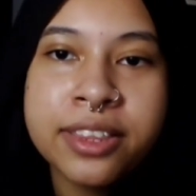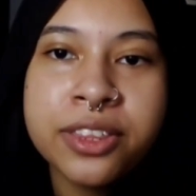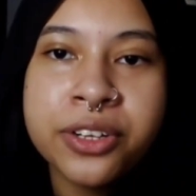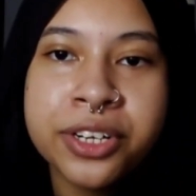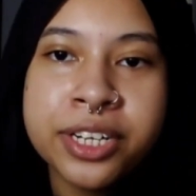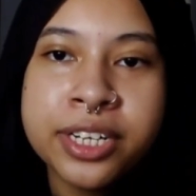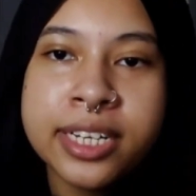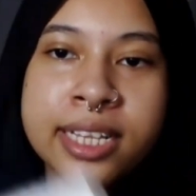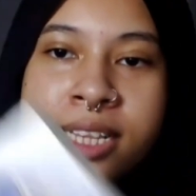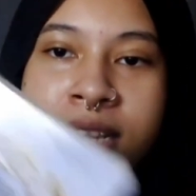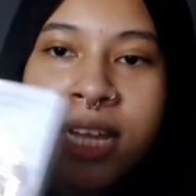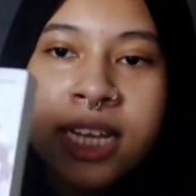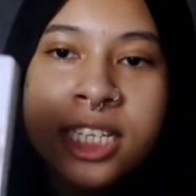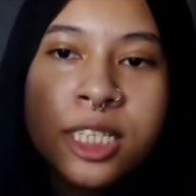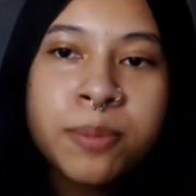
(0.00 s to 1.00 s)
3rd and
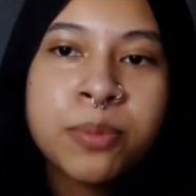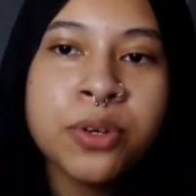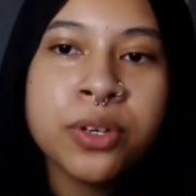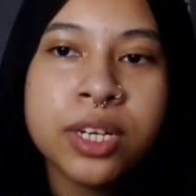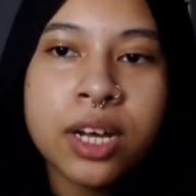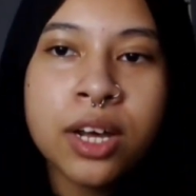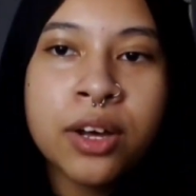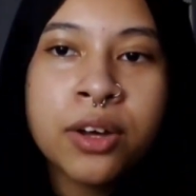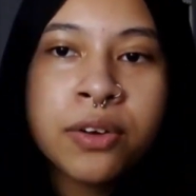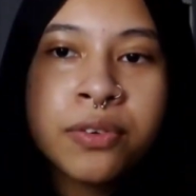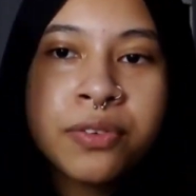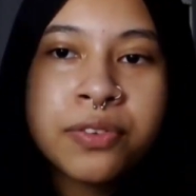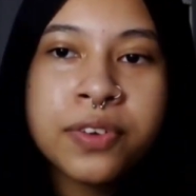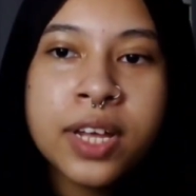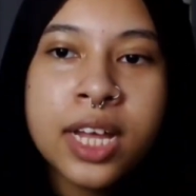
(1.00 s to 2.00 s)
last book
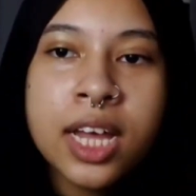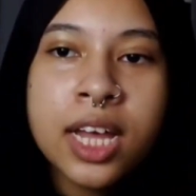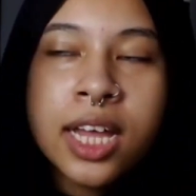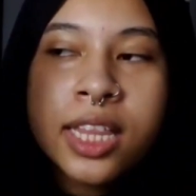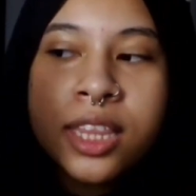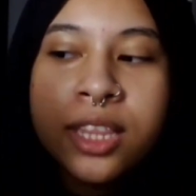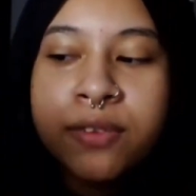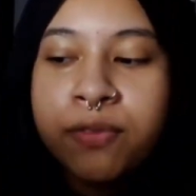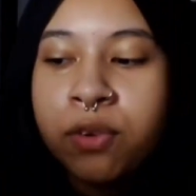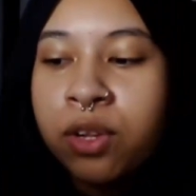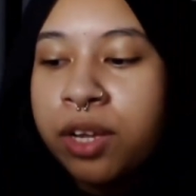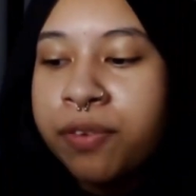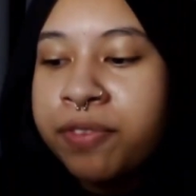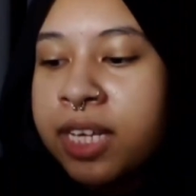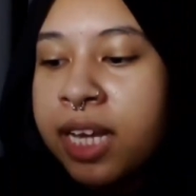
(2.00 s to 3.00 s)
of the
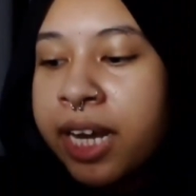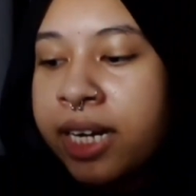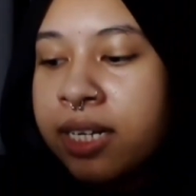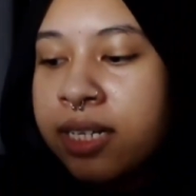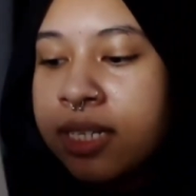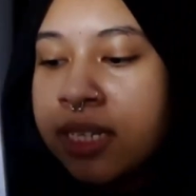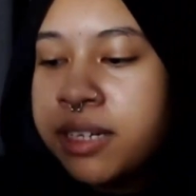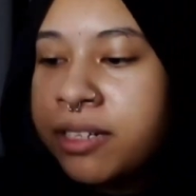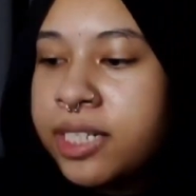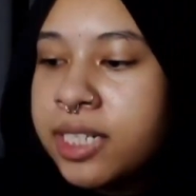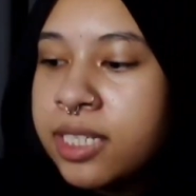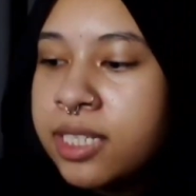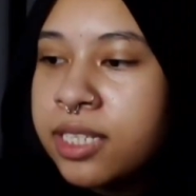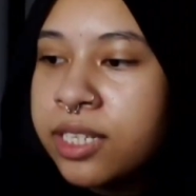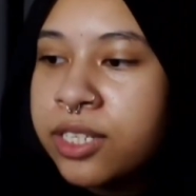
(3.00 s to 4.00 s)
Folk of the Air series.